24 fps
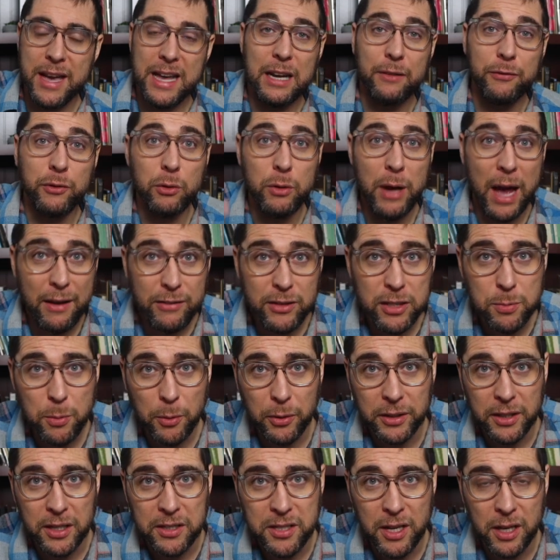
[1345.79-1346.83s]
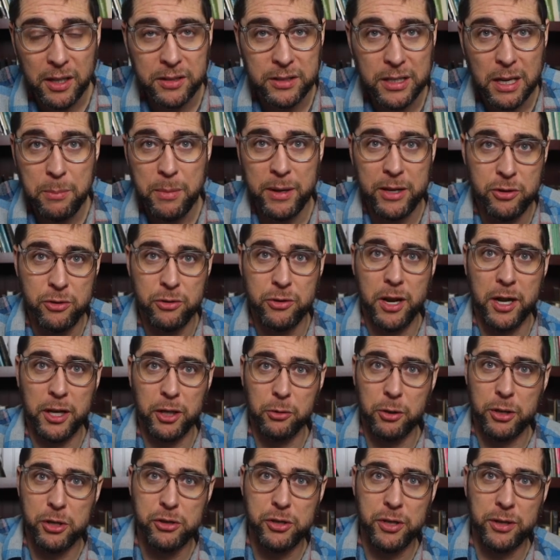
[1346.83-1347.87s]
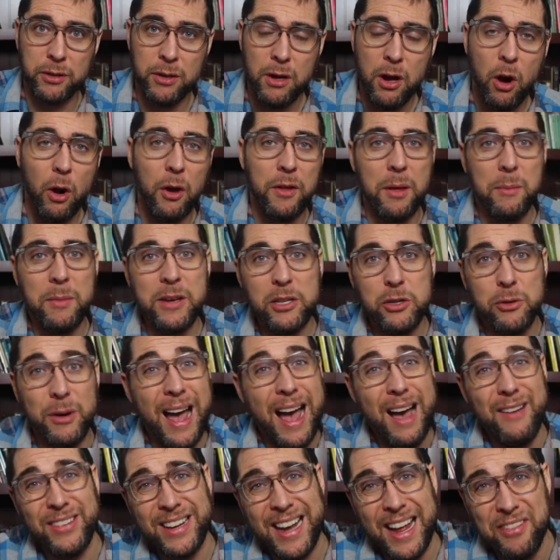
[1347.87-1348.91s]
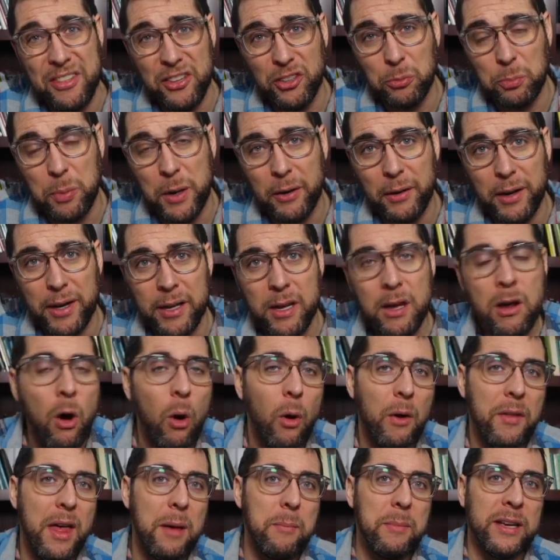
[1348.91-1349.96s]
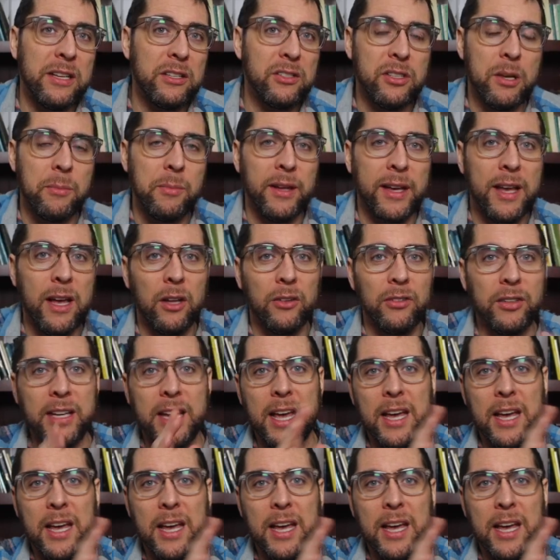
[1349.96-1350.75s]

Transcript: And if you haven't spoken in tongues, that means you're not a Christian, or that means you haven't had the Spirit, or that means something else.